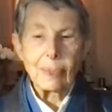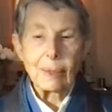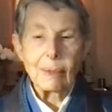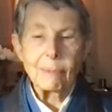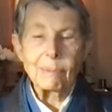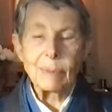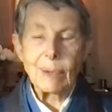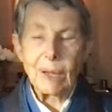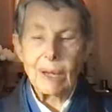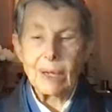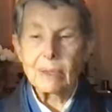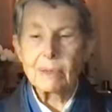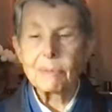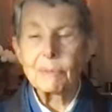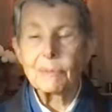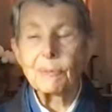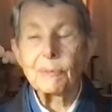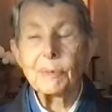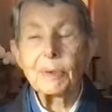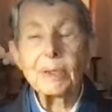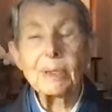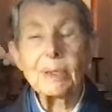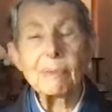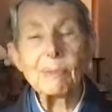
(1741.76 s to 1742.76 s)
But
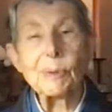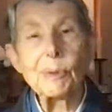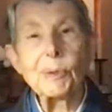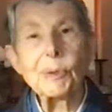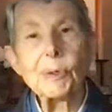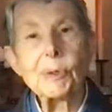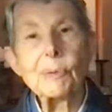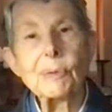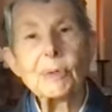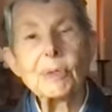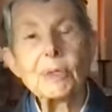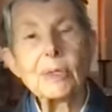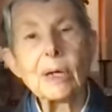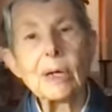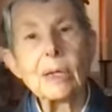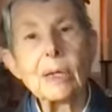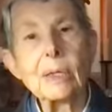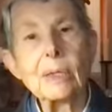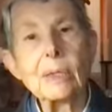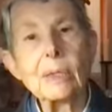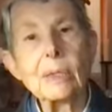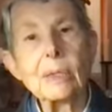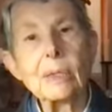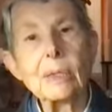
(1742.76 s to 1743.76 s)
when the Buddha was
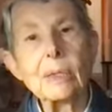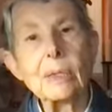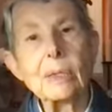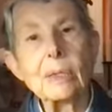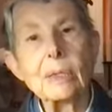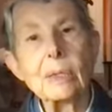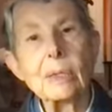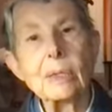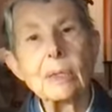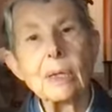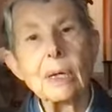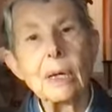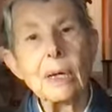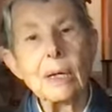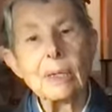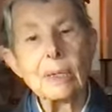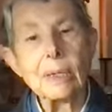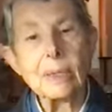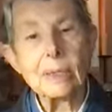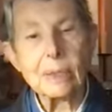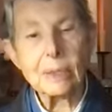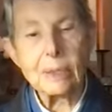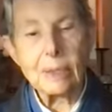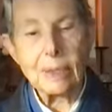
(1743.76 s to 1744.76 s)
on
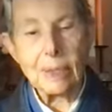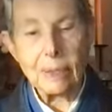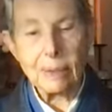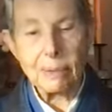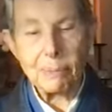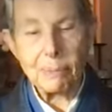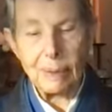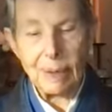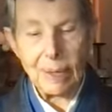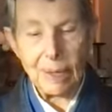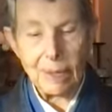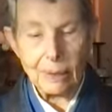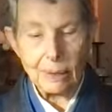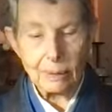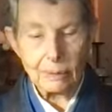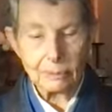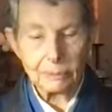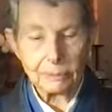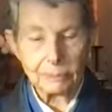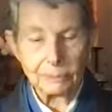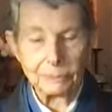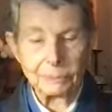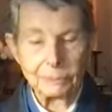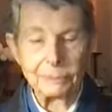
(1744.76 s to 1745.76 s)
his deathbed,
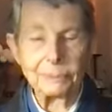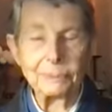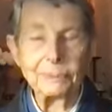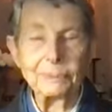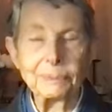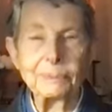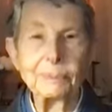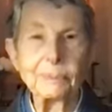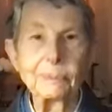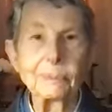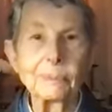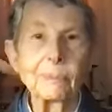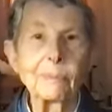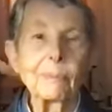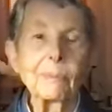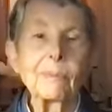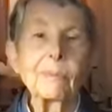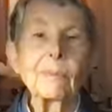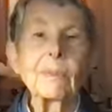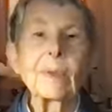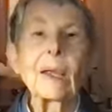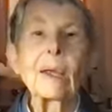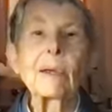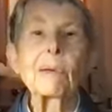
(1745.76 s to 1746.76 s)

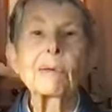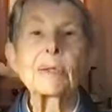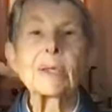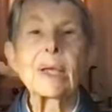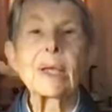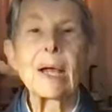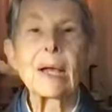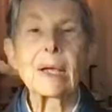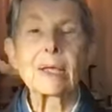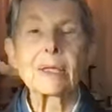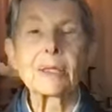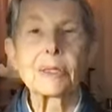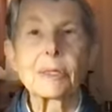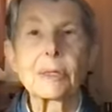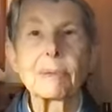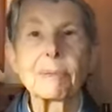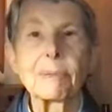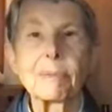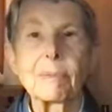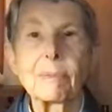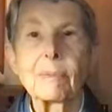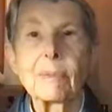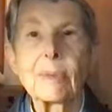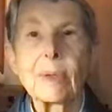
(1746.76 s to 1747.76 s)
he was asked,
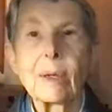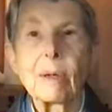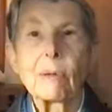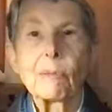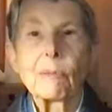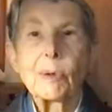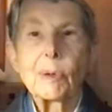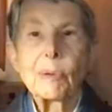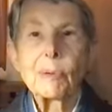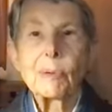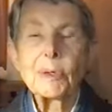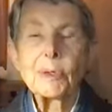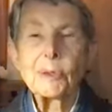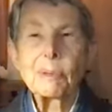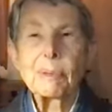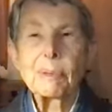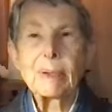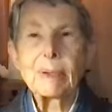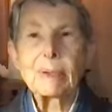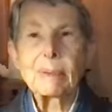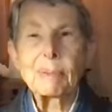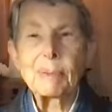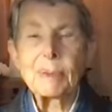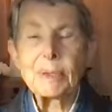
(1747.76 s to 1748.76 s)
what do we do
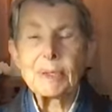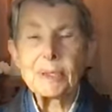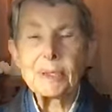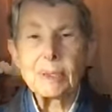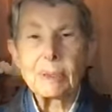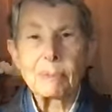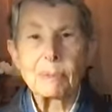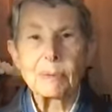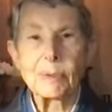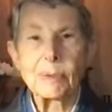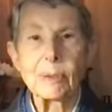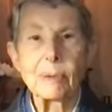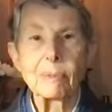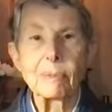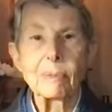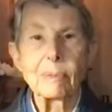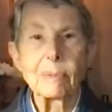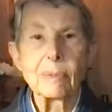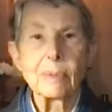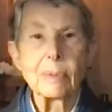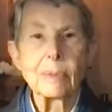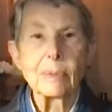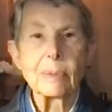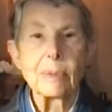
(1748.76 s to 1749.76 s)
about the precepts?
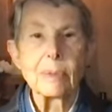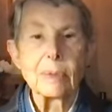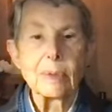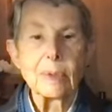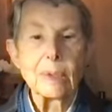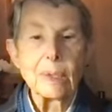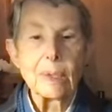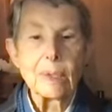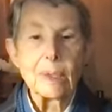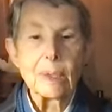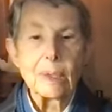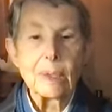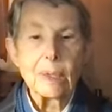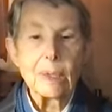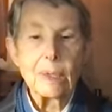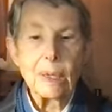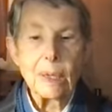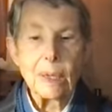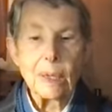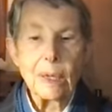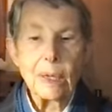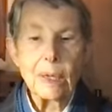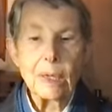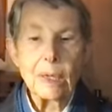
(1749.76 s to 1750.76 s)

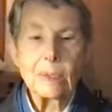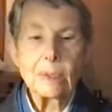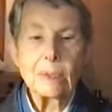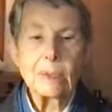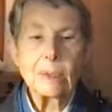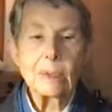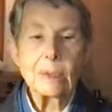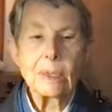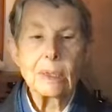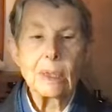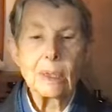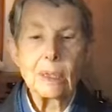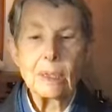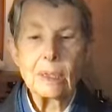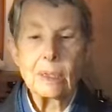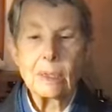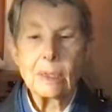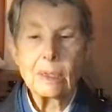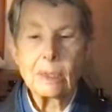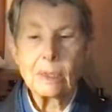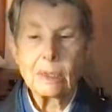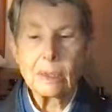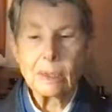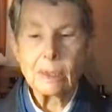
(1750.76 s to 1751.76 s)
And
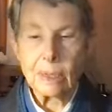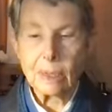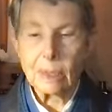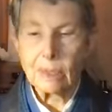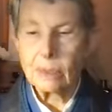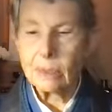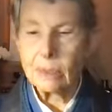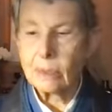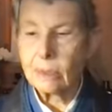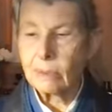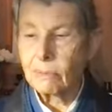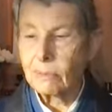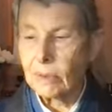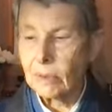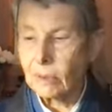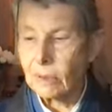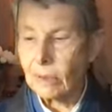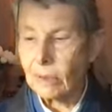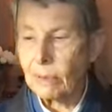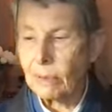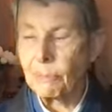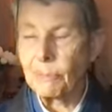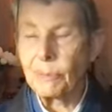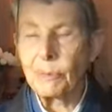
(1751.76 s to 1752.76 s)
he said, well,
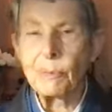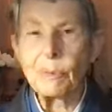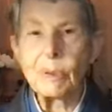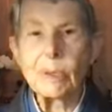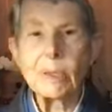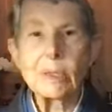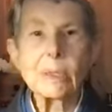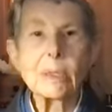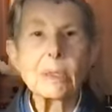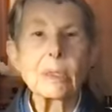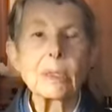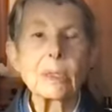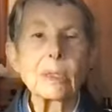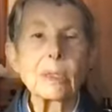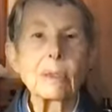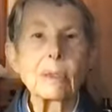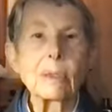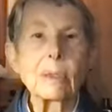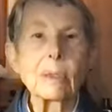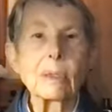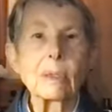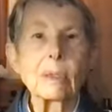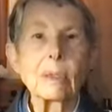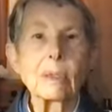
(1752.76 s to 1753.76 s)
keep the ones that
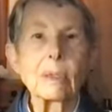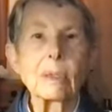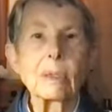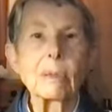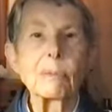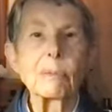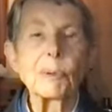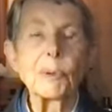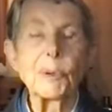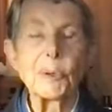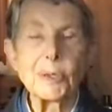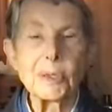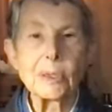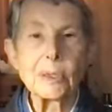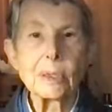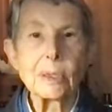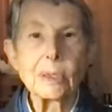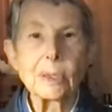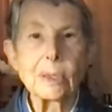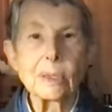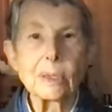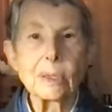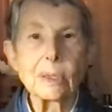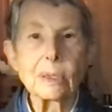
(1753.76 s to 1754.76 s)
are important
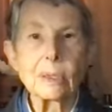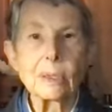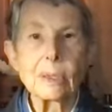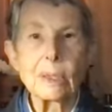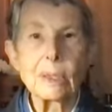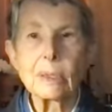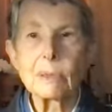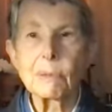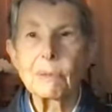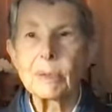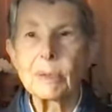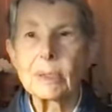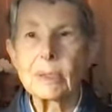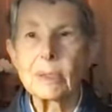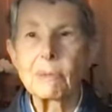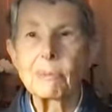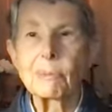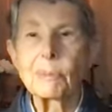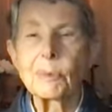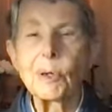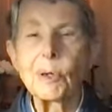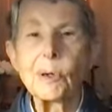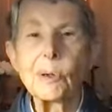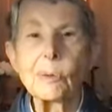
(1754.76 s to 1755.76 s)
and let the rest of
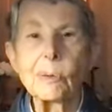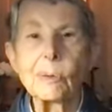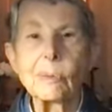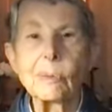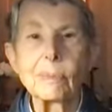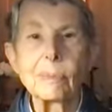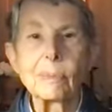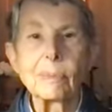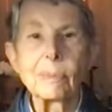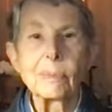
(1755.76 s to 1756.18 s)
them go.